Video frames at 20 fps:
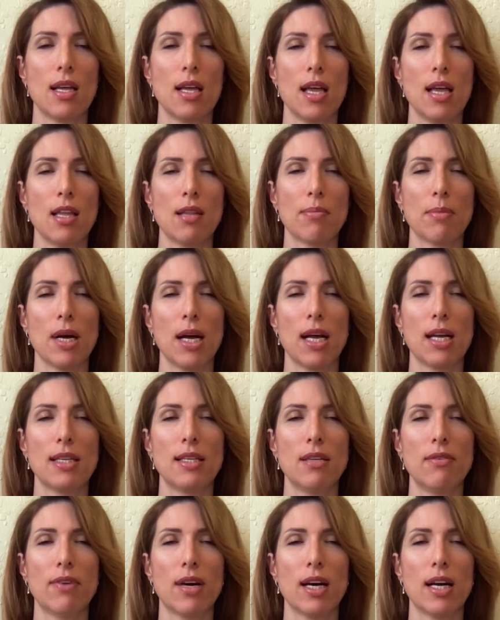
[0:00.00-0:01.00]
and by
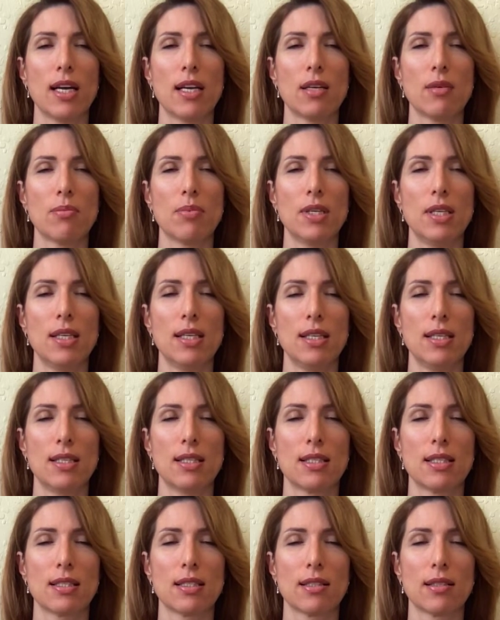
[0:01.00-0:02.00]
divine
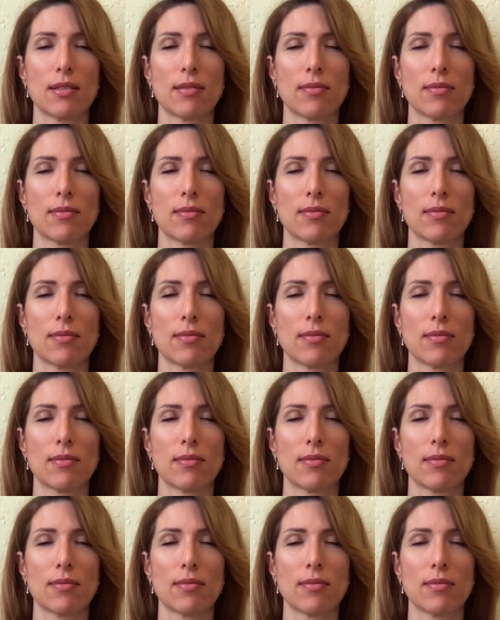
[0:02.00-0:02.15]
peace?